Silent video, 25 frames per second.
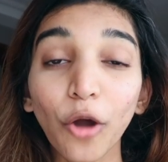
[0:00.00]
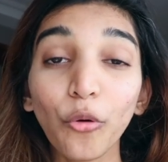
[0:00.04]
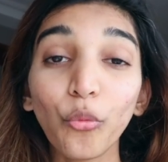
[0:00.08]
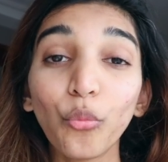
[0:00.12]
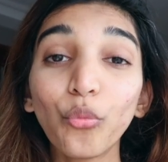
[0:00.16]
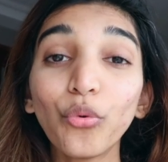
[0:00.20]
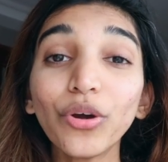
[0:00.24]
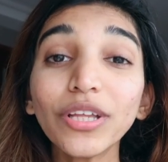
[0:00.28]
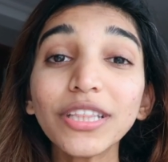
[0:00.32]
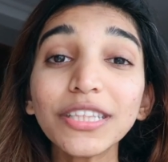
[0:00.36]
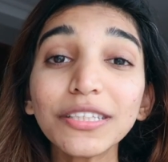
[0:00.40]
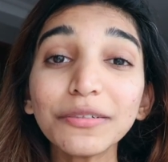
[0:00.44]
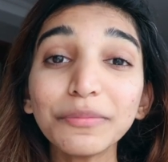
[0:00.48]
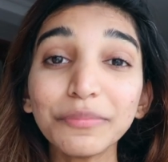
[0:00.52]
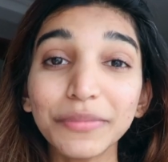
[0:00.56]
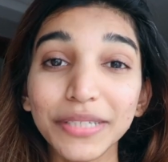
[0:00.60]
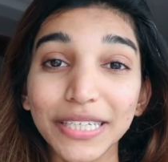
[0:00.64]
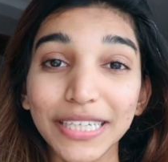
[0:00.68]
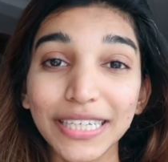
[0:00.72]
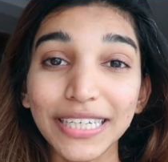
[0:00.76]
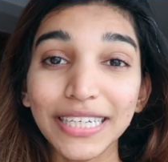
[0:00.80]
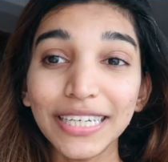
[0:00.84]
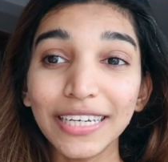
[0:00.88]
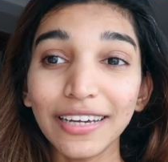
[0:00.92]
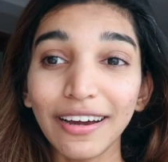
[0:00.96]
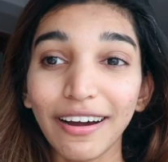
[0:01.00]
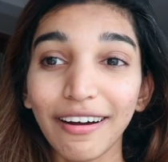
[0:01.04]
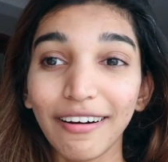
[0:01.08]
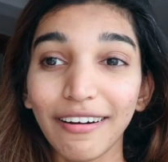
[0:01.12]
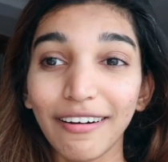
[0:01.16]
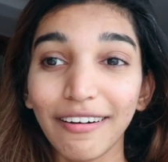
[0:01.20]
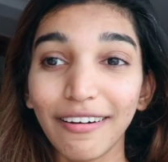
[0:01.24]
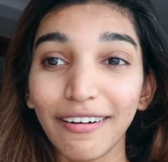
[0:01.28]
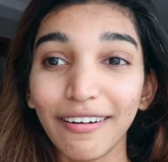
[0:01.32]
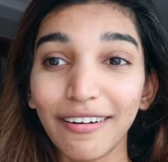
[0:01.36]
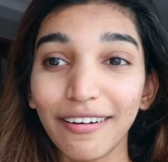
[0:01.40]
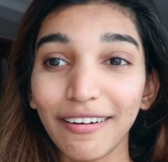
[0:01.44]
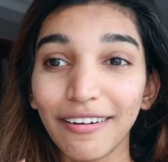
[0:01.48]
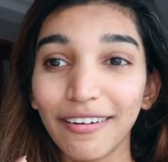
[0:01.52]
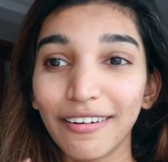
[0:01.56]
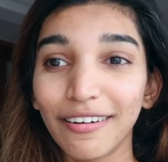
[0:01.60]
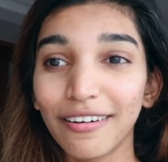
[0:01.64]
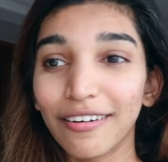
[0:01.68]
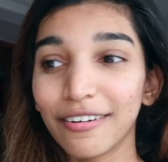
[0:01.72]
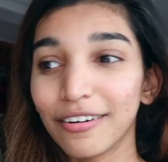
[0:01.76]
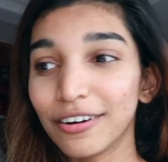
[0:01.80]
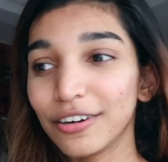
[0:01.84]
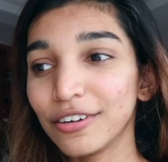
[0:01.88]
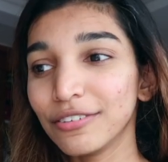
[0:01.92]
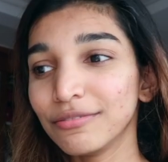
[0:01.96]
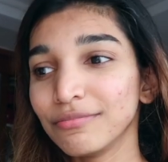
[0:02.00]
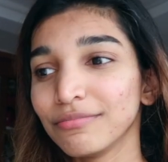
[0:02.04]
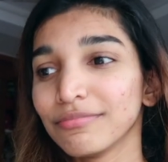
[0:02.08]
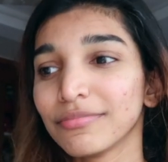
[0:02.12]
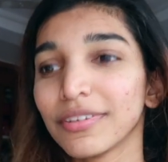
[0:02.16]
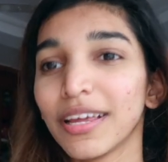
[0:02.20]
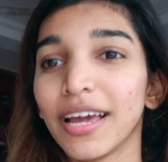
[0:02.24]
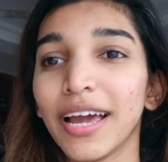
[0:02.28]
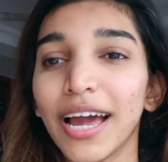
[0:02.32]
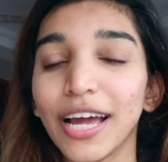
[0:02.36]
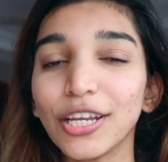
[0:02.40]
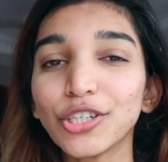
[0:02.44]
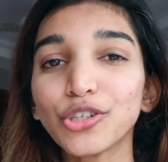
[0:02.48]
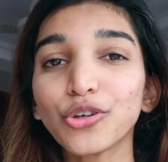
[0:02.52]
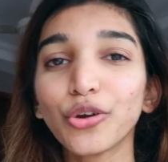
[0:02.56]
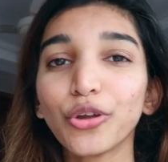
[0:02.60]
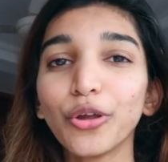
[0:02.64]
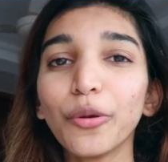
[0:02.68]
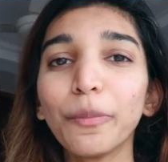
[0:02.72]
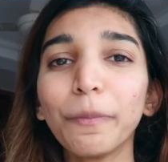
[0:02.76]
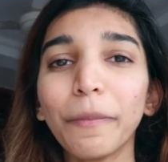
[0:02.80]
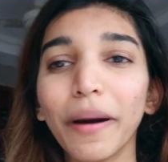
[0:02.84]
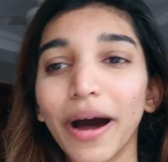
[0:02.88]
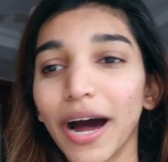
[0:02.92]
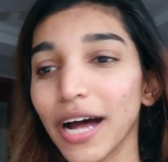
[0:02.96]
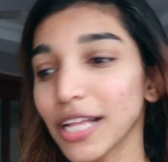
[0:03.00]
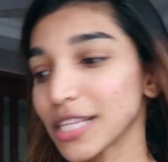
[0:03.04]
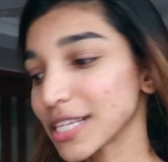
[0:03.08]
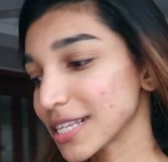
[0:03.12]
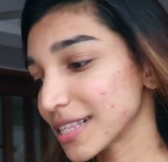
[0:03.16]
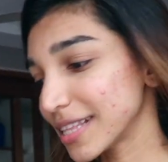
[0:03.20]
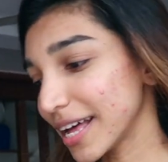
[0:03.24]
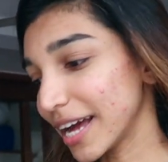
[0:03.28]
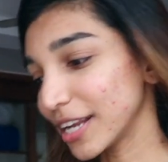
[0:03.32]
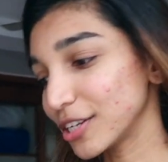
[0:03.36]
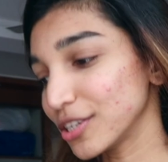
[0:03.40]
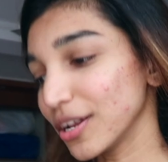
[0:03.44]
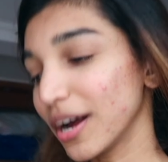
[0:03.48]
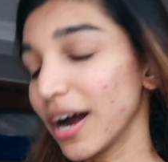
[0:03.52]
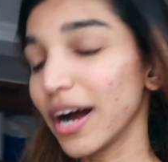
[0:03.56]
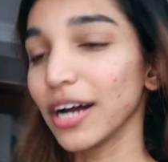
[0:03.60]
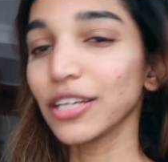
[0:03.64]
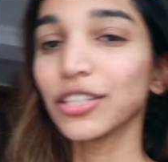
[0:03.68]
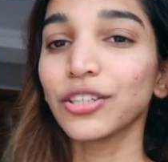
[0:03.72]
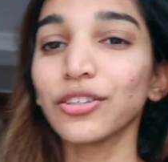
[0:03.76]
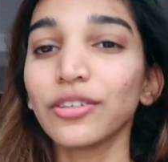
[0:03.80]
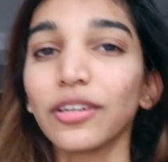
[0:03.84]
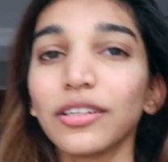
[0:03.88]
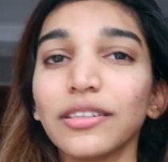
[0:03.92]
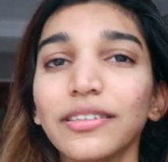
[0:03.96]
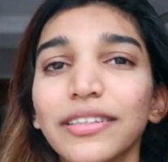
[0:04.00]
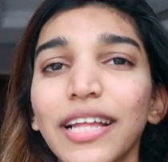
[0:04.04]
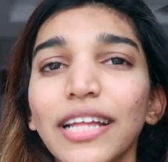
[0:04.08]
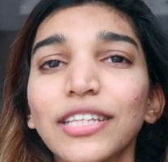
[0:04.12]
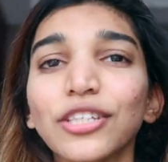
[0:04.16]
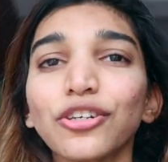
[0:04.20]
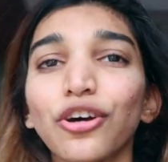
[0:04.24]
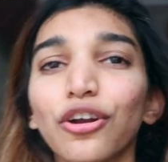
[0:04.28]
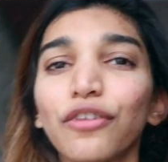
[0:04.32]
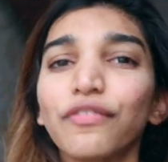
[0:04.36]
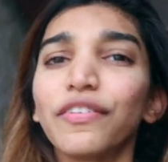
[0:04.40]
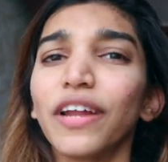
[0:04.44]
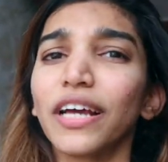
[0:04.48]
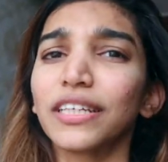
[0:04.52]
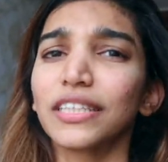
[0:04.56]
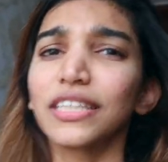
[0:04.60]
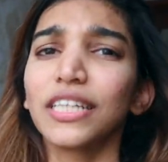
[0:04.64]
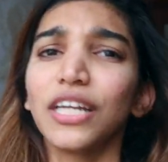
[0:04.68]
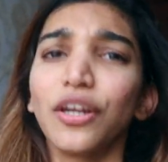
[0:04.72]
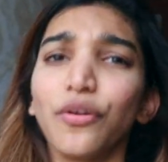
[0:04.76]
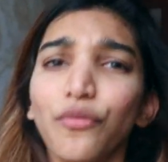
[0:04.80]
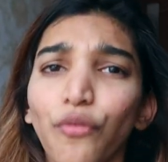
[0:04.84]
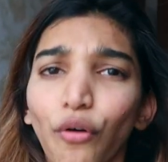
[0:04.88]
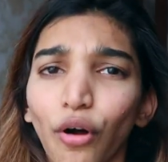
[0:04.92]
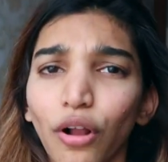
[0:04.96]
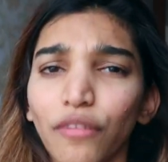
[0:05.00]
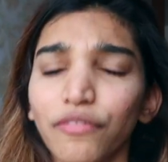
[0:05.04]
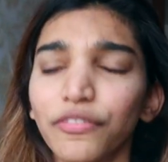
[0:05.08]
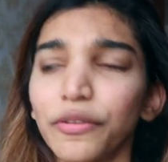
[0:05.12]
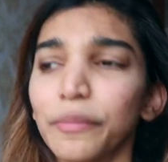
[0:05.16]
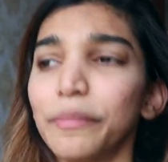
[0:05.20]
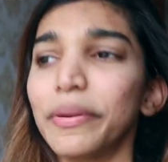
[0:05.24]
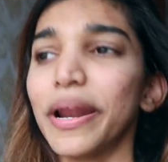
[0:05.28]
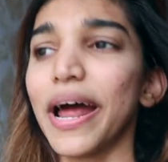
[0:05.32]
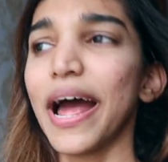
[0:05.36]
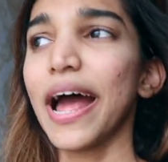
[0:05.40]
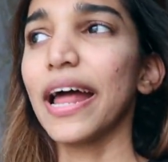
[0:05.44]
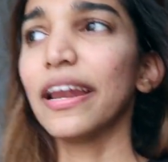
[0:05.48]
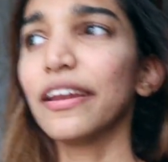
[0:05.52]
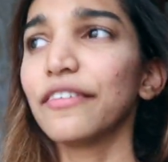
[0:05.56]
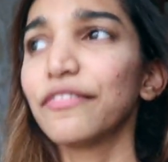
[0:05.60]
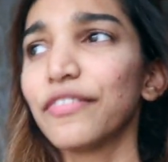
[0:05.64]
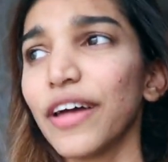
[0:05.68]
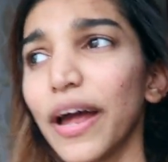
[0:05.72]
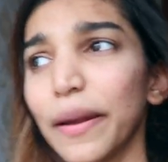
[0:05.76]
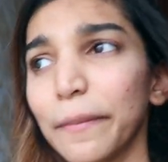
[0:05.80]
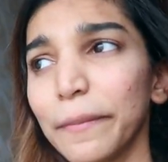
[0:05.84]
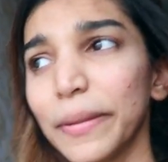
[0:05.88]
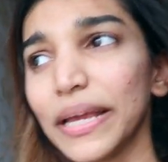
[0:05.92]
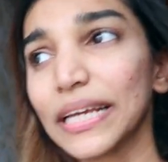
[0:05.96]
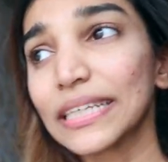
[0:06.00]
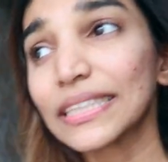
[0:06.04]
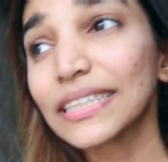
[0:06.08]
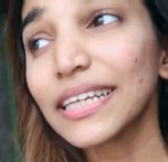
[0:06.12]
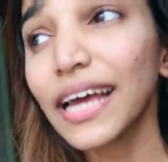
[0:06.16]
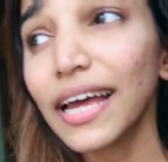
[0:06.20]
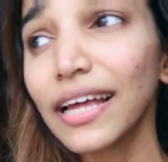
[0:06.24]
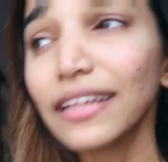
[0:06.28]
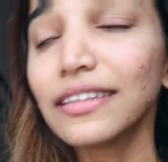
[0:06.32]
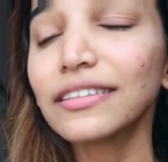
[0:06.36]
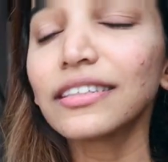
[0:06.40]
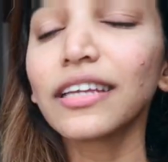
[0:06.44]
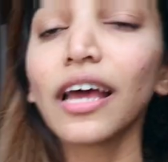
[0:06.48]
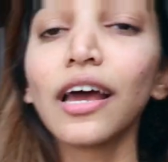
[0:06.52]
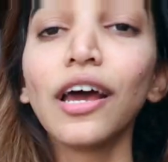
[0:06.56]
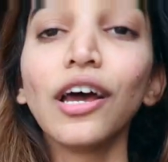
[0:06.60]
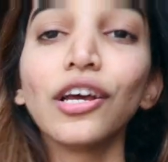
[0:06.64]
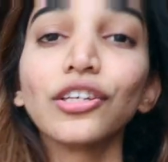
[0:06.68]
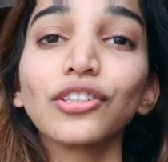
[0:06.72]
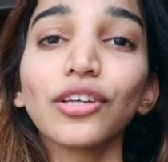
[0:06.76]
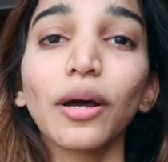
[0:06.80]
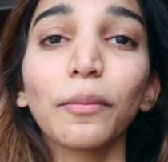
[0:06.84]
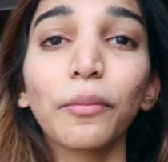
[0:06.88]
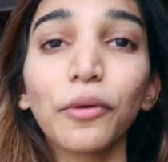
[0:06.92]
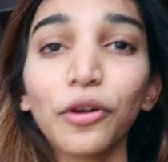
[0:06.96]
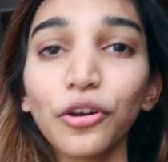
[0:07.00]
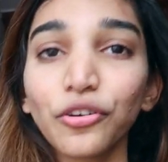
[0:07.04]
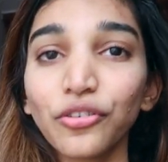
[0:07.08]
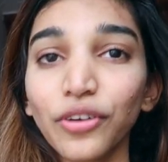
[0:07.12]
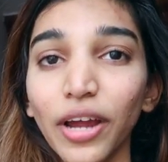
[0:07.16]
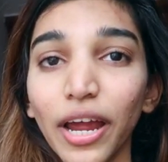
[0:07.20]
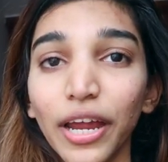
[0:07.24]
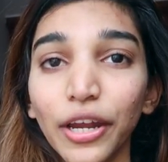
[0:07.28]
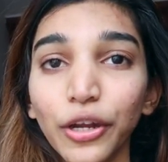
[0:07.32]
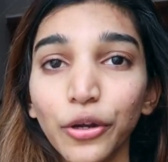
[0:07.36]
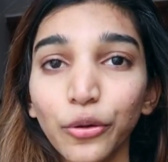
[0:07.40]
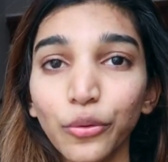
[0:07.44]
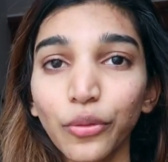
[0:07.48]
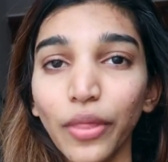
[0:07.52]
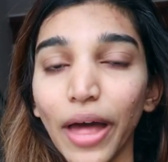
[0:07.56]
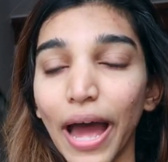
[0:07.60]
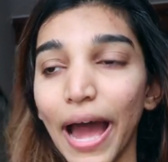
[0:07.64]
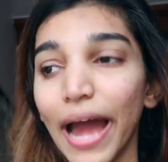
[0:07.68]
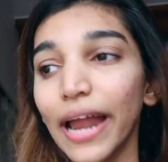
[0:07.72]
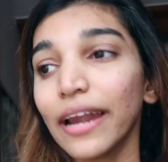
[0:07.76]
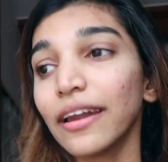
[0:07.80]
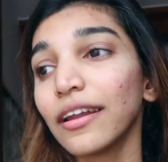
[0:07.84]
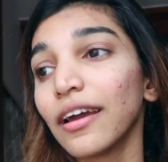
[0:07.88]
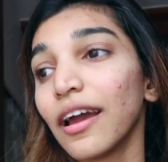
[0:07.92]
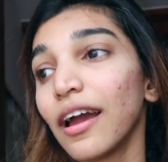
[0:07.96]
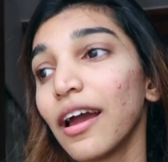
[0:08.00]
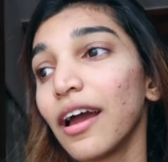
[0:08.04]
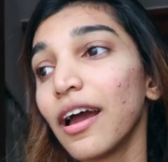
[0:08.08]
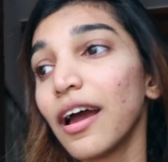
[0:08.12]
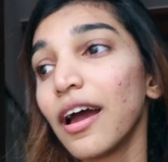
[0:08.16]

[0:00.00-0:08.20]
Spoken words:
with me and show you parts that us that sort of doesn't involve the brand, if that makes sense. So I'm gonna try and do that.